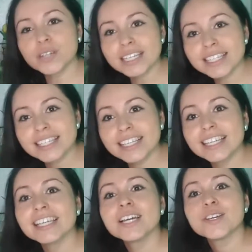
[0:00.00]
can
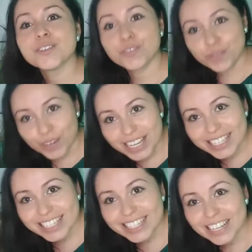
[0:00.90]
see your
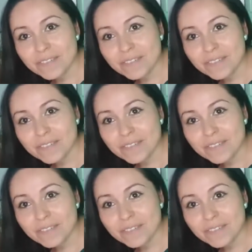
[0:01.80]
friends,